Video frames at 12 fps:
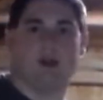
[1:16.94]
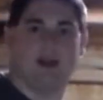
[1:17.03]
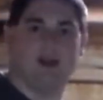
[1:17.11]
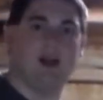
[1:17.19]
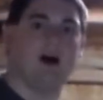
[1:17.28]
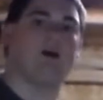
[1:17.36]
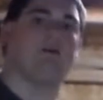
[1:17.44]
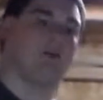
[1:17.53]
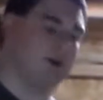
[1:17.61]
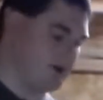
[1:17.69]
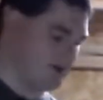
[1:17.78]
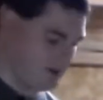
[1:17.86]
what I
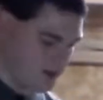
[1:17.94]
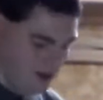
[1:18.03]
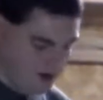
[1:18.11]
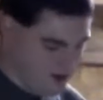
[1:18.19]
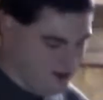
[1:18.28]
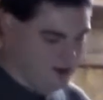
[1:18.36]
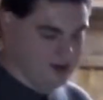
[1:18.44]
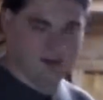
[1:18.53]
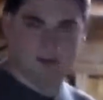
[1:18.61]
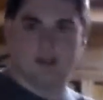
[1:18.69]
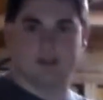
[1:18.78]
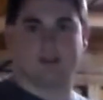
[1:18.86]
got
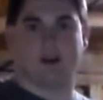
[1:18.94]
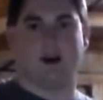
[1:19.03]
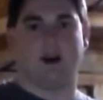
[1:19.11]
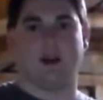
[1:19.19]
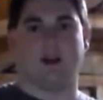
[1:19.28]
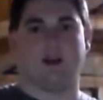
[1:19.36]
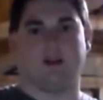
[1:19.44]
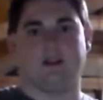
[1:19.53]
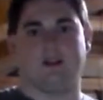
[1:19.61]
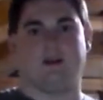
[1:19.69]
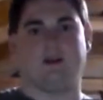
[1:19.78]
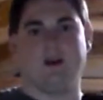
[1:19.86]
is this guy,
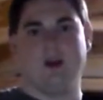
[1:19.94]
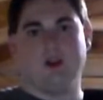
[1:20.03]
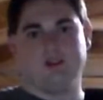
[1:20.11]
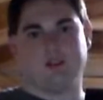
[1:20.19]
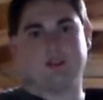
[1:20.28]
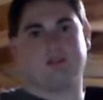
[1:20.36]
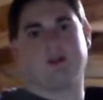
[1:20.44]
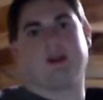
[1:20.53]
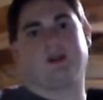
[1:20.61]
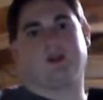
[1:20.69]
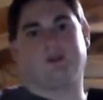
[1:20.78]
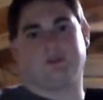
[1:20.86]
and it's just a
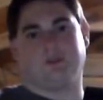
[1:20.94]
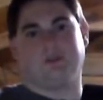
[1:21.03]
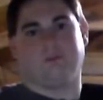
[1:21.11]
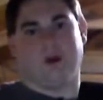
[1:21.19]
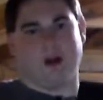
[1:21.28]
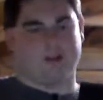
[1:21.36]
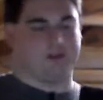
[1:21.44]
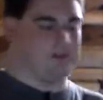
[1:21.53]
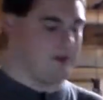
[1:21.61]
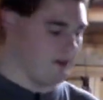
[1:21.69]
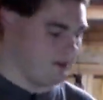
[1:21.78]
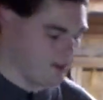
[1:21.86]
regular
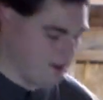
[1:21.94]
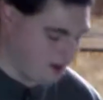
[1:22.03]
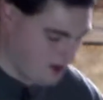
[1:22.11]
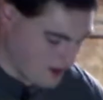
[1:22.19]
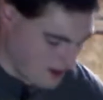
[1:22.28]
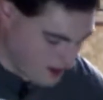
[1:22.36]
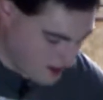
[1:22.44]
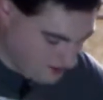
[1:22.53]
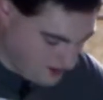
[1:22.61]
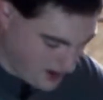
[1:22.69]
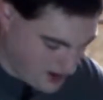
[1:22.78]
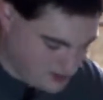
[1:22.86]
toolbox, you might think,
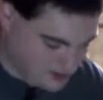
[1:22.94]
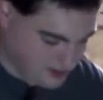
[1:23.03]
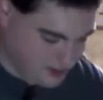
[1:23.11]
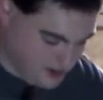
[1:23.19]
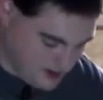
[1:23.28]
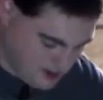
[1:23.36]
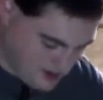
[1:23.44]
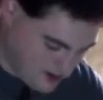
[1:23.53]
but actually